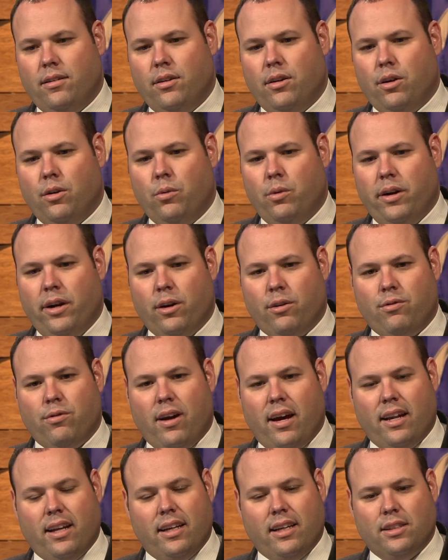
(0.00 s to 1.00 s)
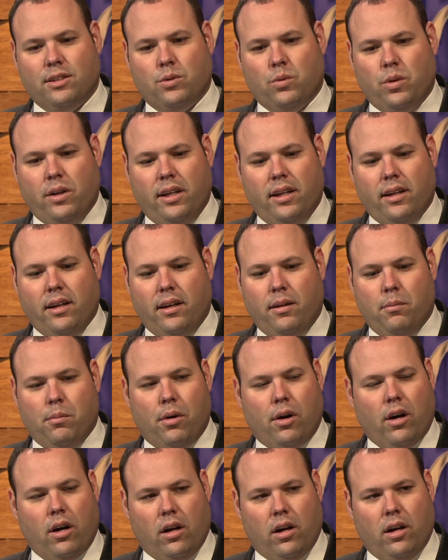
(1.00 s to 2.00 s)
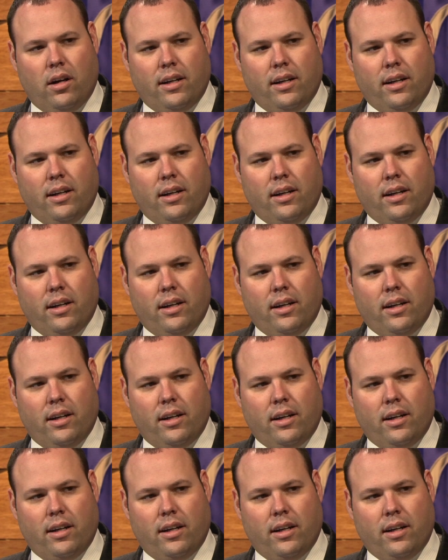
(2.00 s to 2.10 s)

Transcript: you know we are finding as we embark